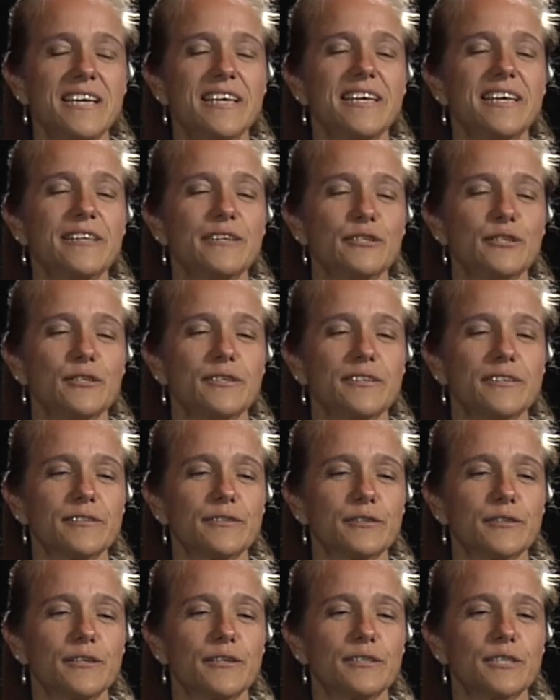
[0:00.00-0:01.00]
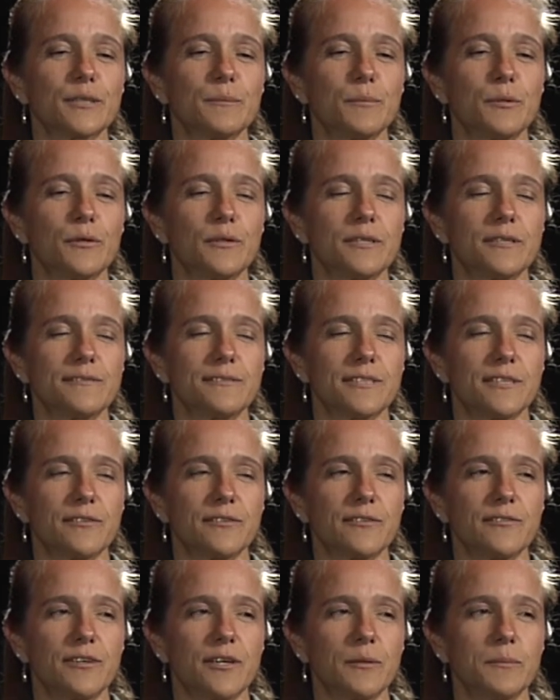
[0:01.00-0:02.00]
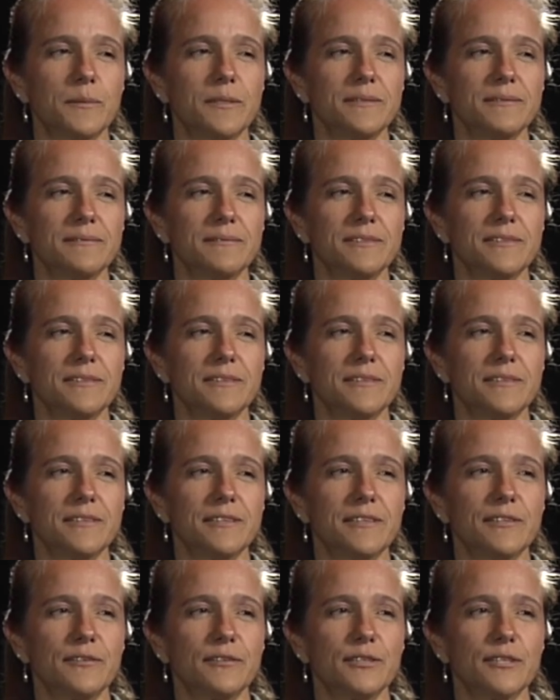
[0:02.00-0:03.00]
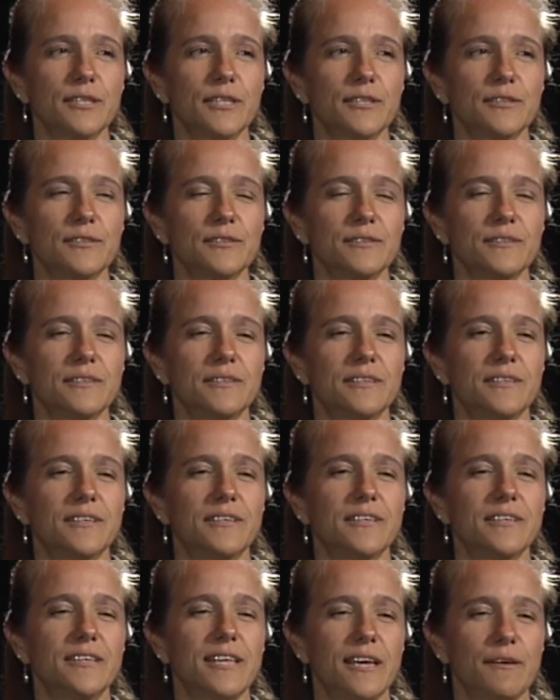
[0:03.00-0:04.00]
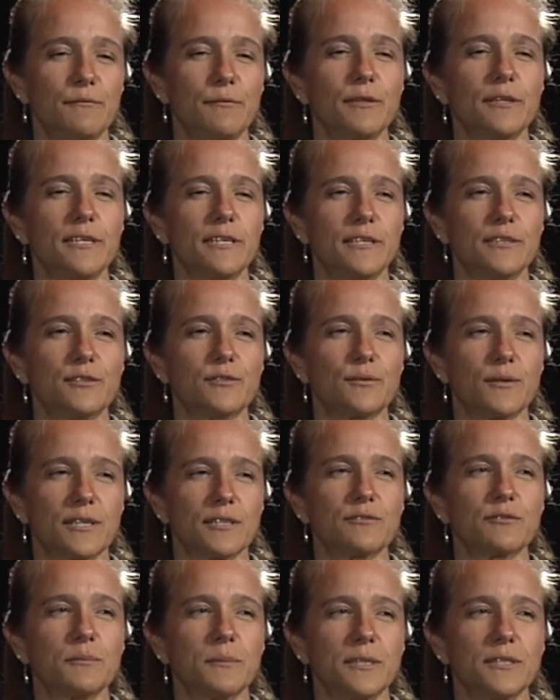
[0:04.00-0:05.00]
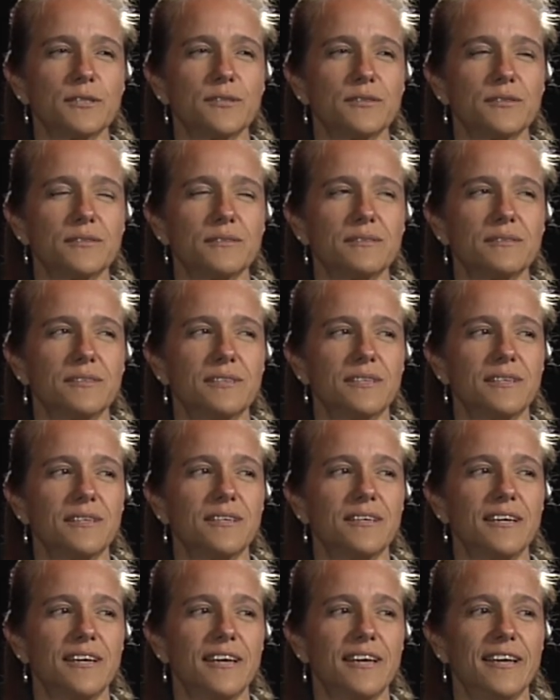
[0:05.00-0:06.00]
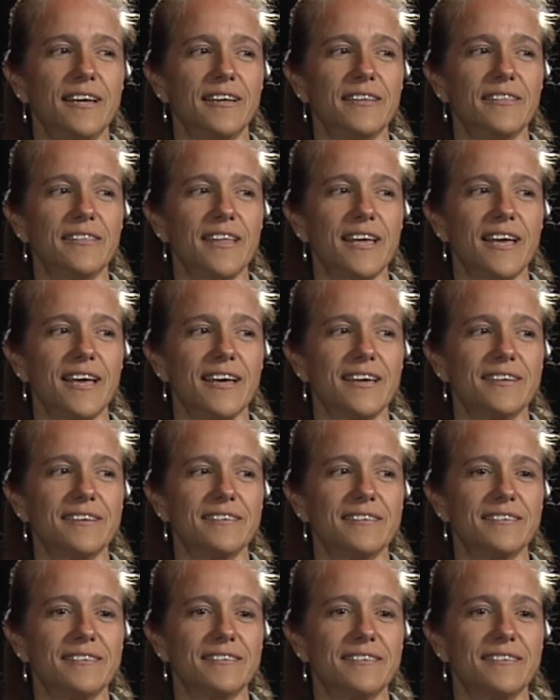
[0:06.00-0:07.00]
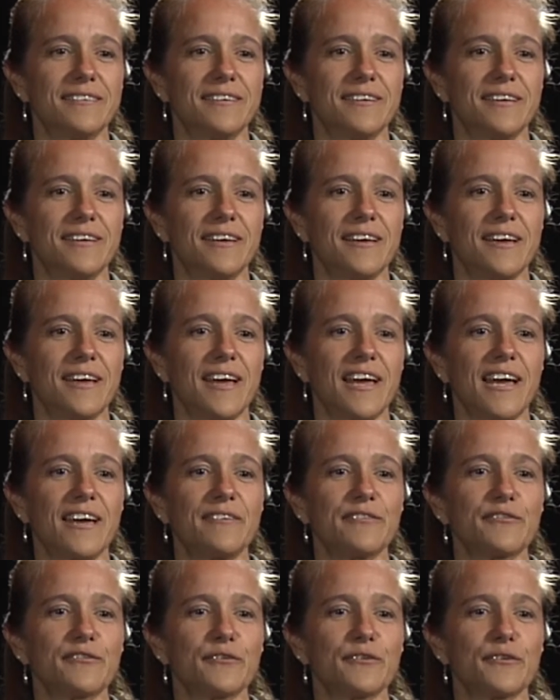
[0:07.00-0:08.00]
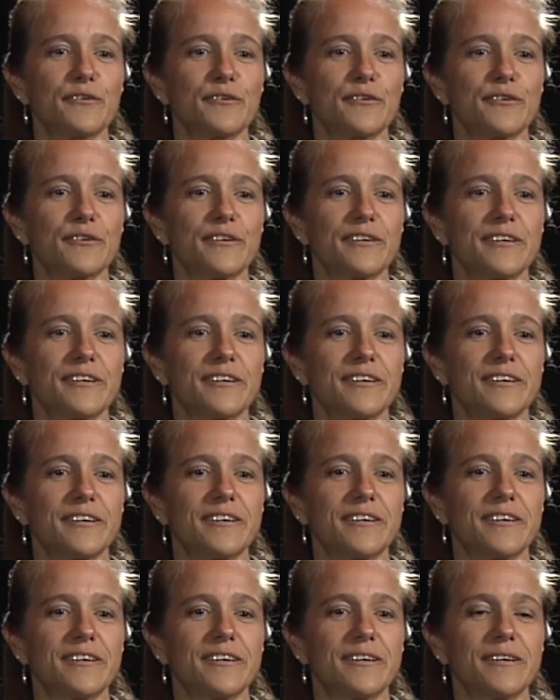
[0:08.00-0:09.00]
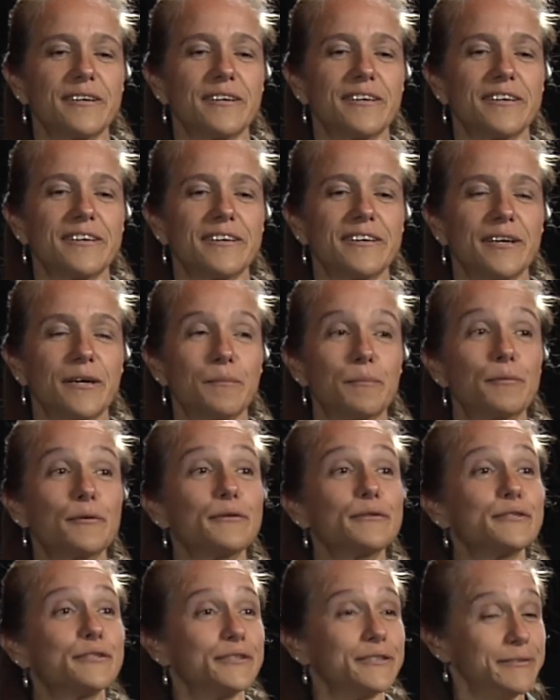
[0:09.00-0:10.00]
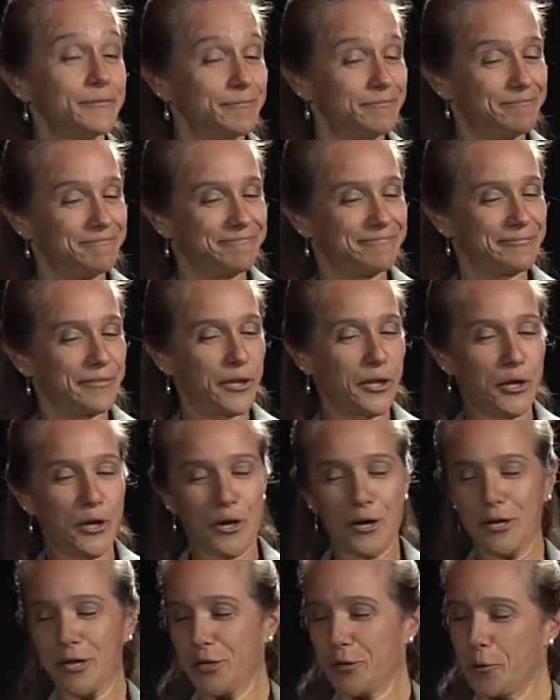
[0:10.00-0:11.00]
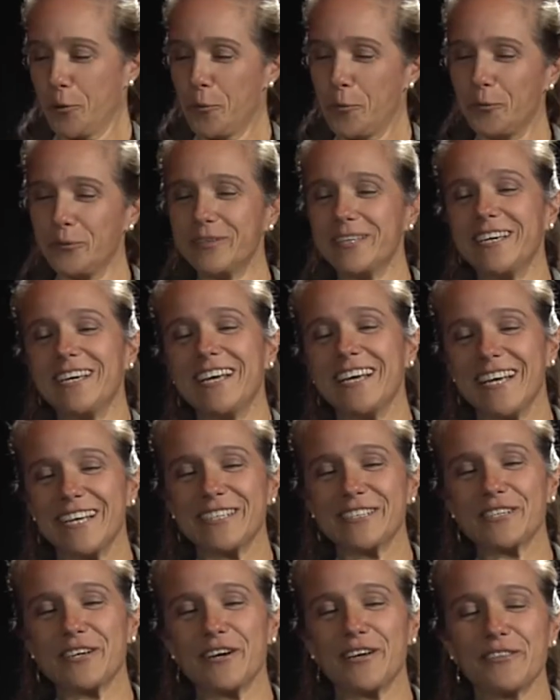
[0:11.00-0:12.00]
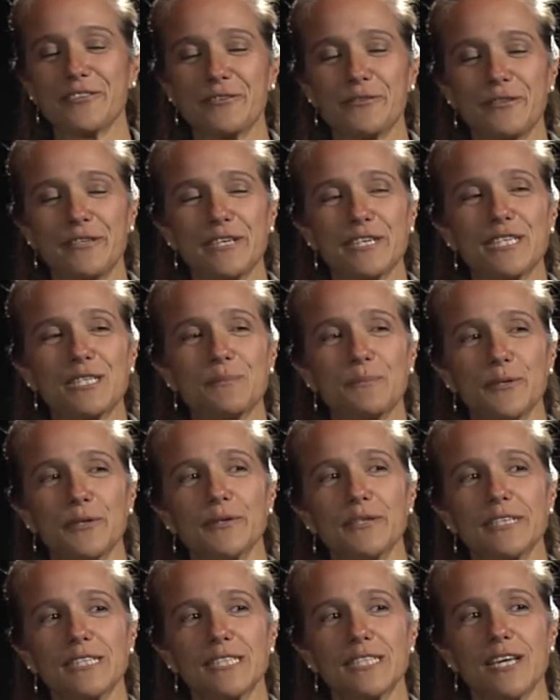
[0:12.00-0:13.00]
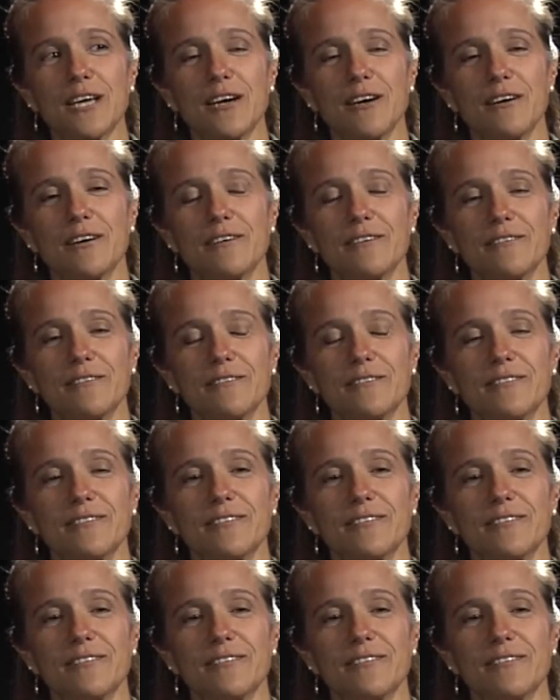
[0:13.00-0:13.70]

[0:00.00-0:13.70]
Yeah, there's a large component of self-development in theater education that really is transformational, and that after a person, young and old, has gone through the experience of